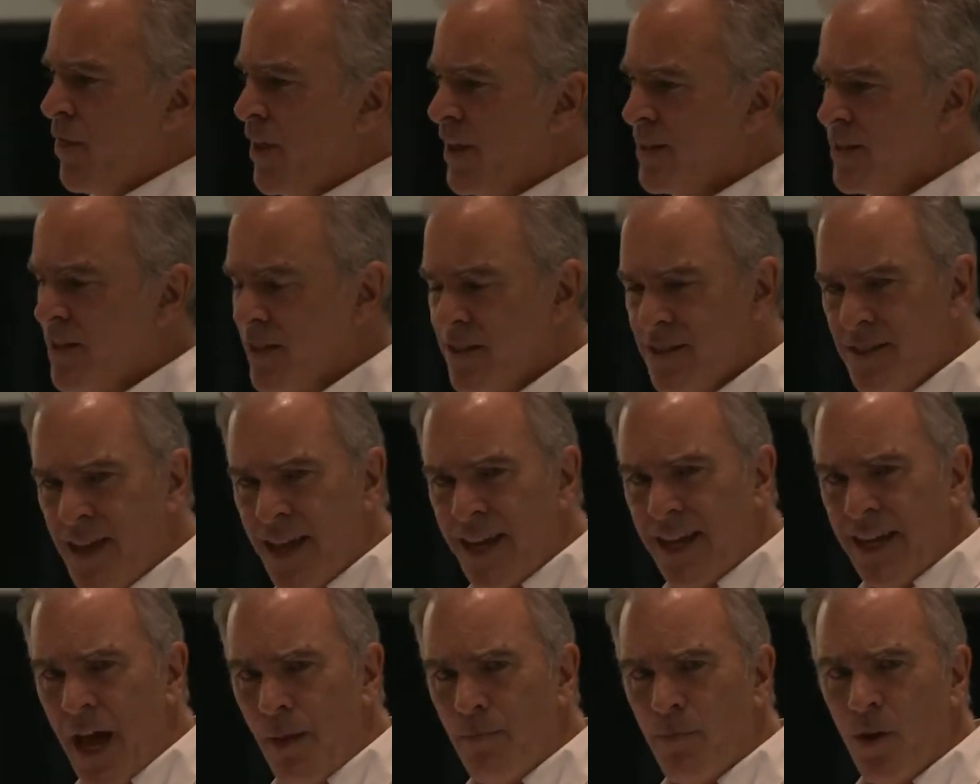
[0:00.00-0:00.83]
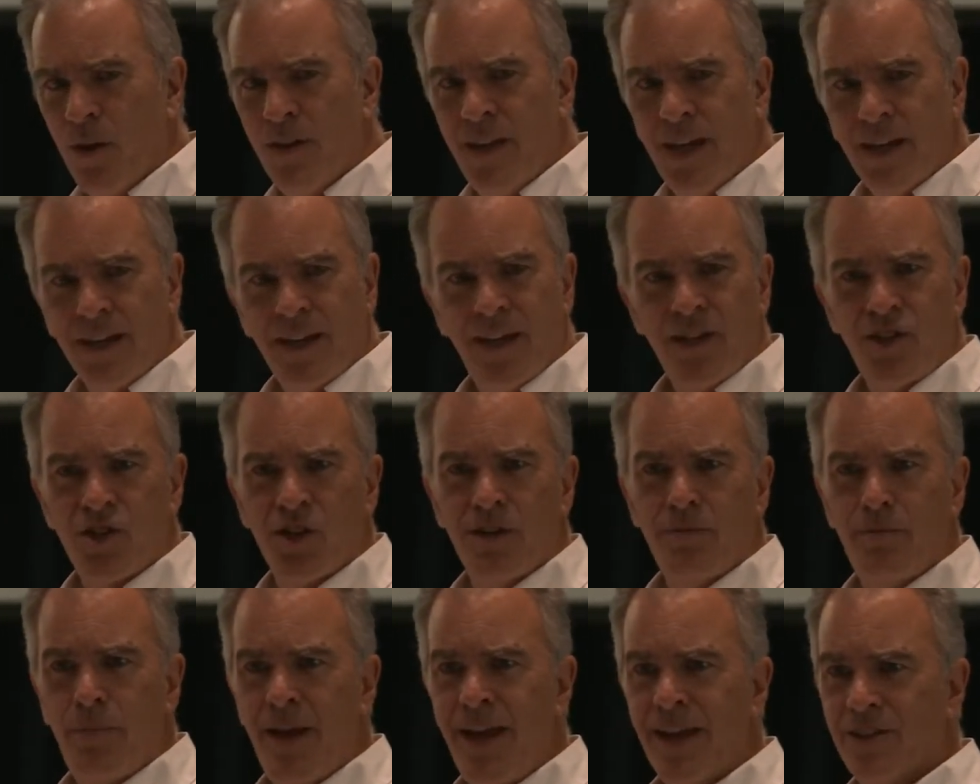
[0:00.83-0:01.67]
things are setting up on that
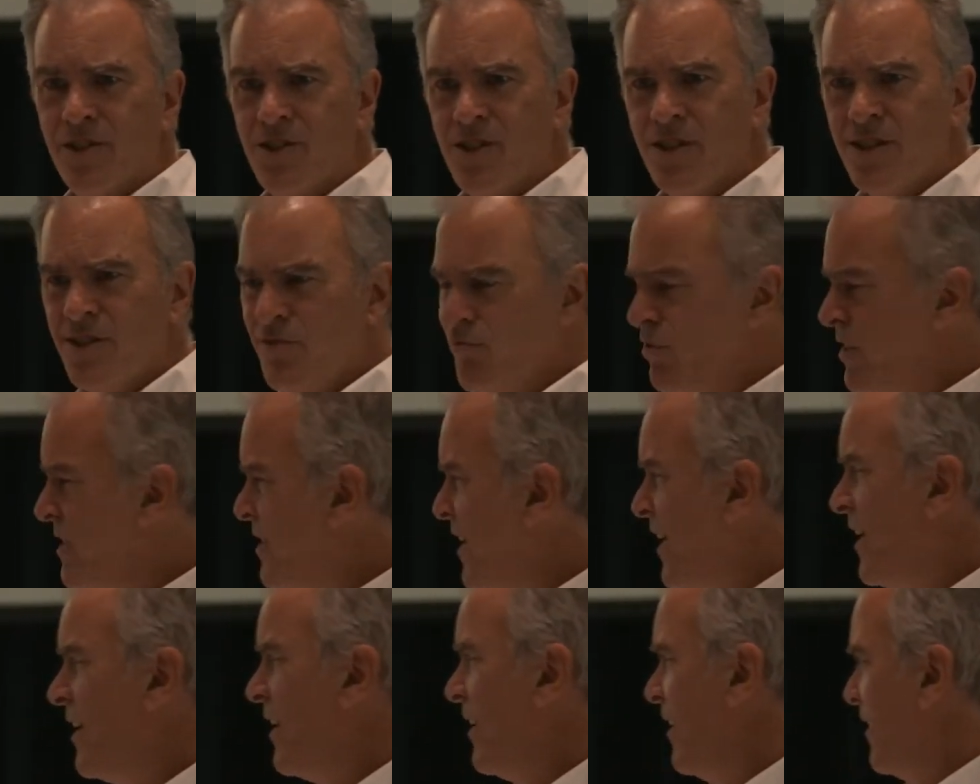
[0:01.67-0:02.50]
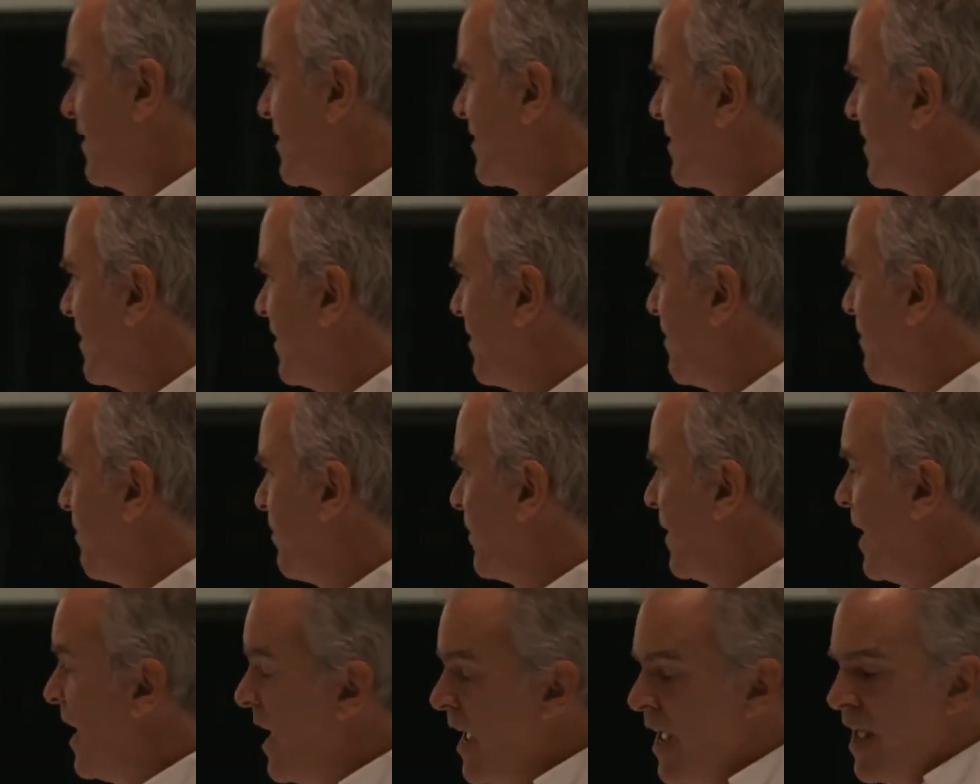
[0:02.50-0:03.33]
kitchen bench. It's ridiculous.
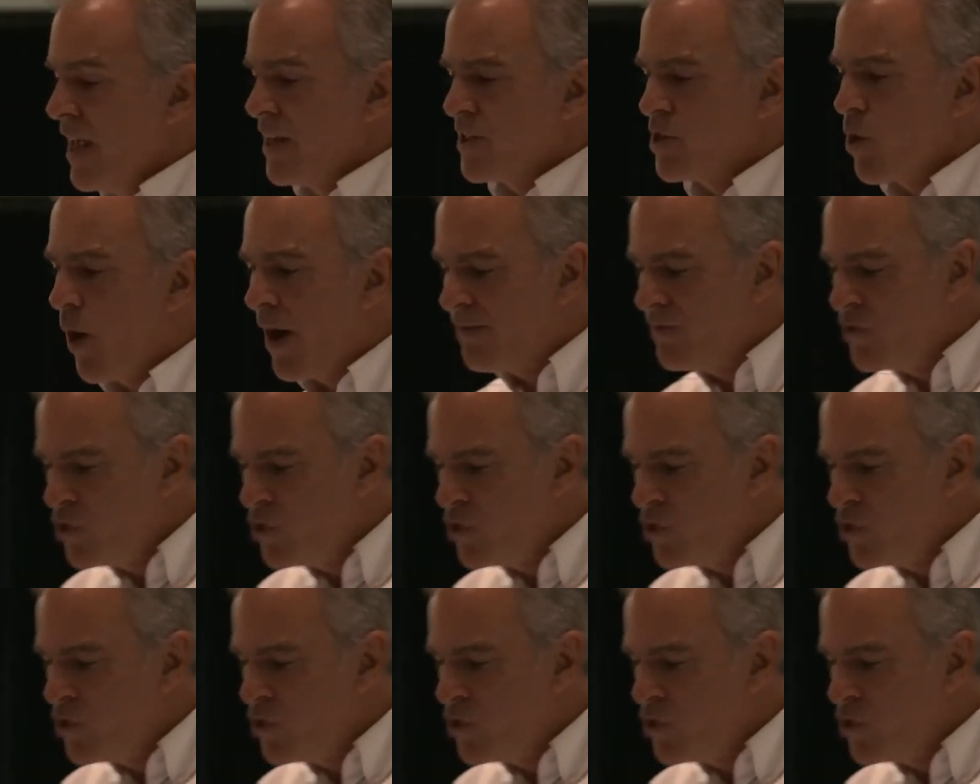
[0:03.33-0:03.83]
So I've